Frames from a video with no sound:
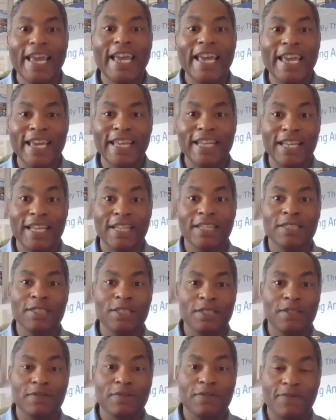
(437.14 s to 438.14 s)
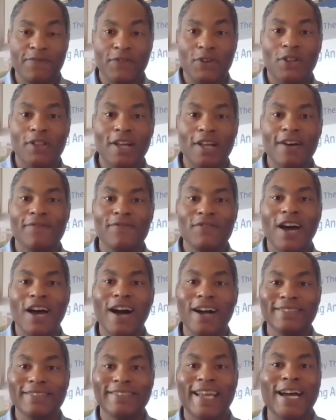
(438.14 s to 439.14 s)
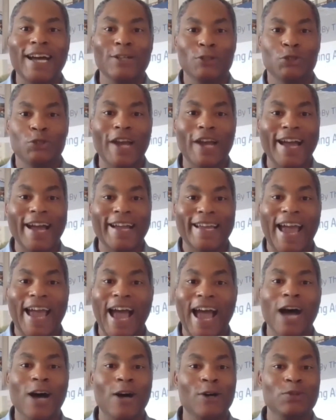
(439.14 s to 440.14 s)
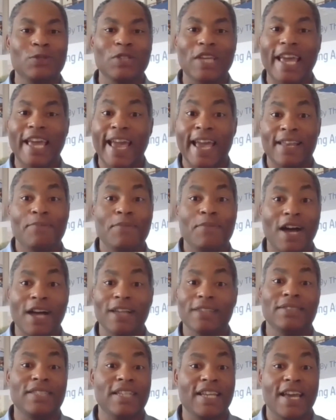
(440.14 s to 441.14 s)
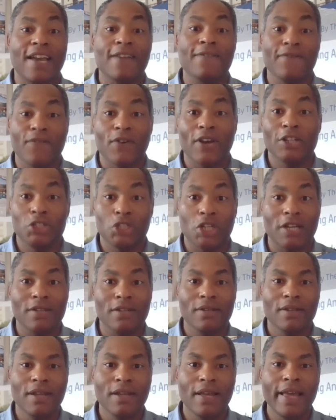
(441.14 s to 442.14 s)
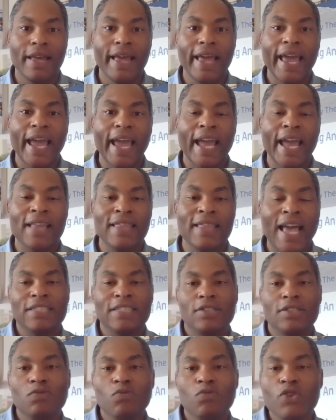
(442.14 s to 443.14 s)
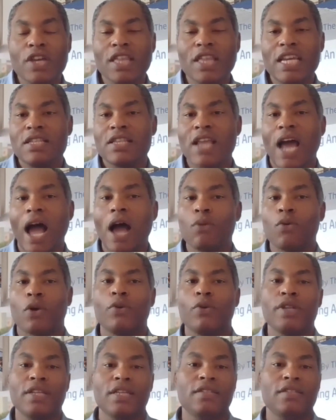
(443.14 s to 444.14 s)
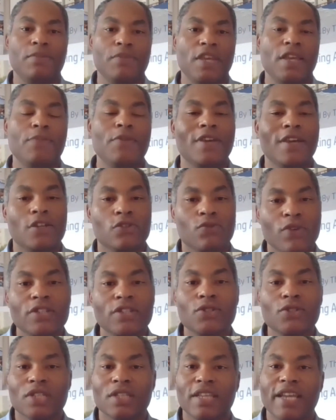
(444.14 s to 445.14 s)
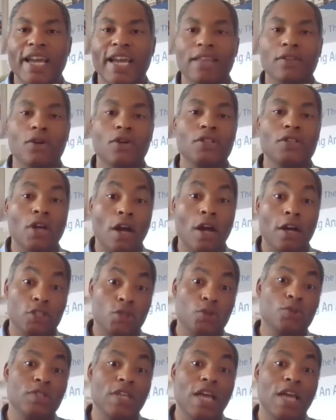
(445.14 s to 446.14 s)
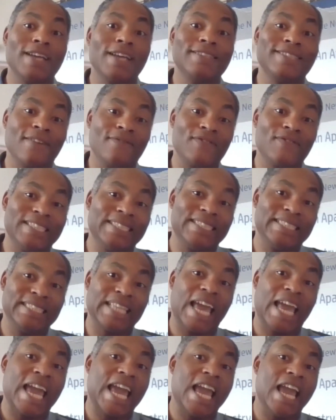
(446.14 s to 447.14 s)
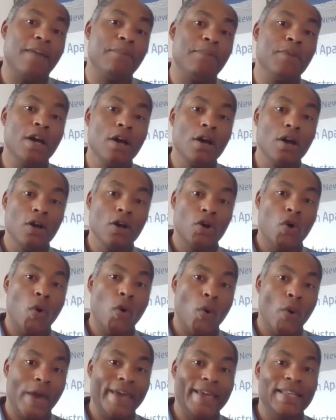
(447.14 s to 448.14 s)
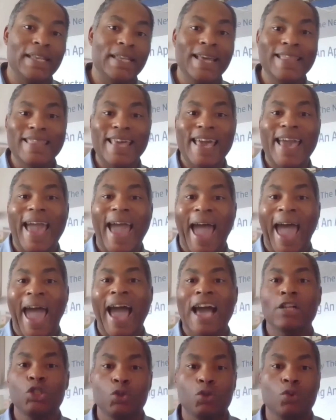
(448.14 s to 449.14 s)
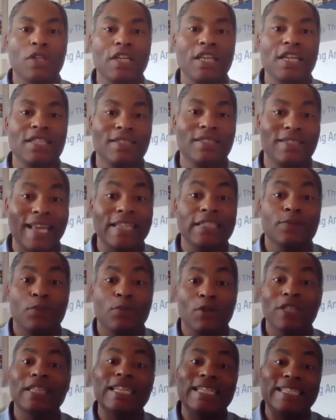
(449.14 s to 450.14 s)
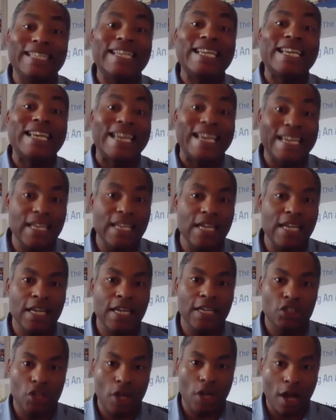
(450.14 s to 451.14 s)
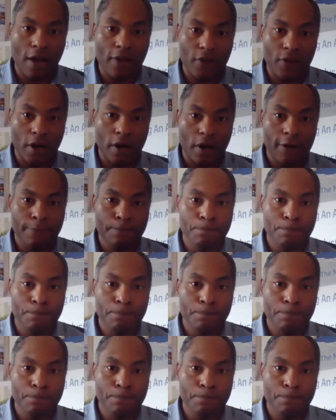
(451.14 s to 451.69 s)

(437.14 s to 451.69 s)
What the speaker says: it is full of knockdown, drag out, animosity, and friction. And that's really not where we need to be, because renters and landlords are two sides of the same coin. They actually desperately need each other.